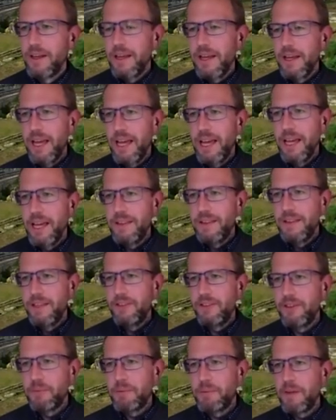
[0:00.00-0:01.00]
And
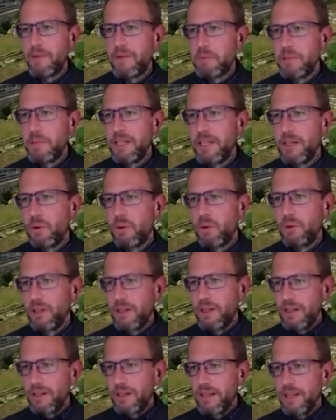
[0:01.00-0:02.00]
these are probably
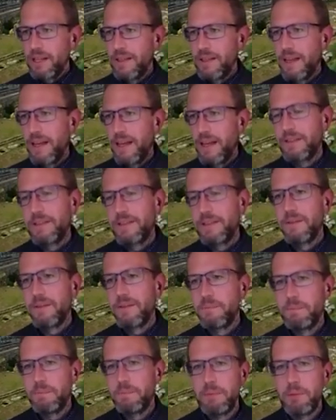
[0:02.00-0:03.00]
older in that
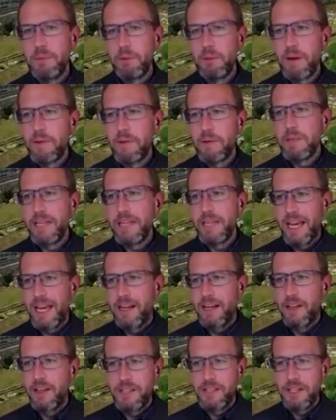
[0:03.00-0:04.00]
people probably had
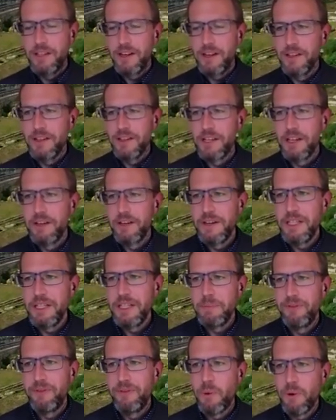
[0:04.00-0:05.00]
hunting dogs in Greece
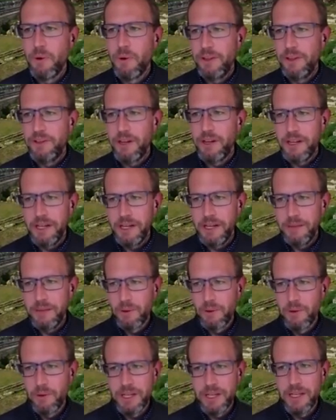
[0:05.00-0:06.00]
before they started
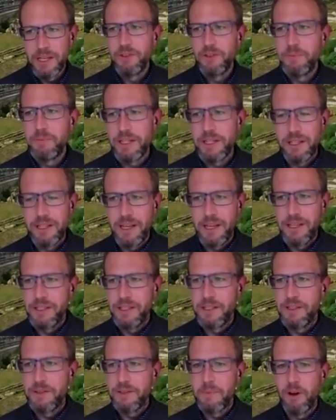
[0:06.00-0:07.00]
importing
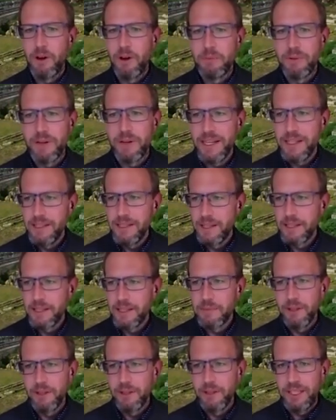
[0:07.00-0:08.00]
specialized small breeds like
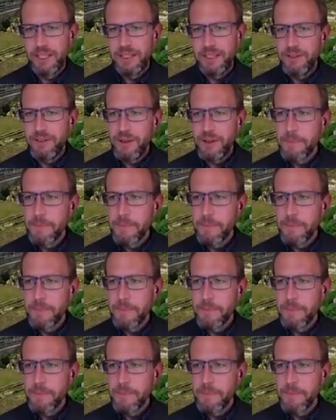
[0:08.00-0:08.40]
the Maltese.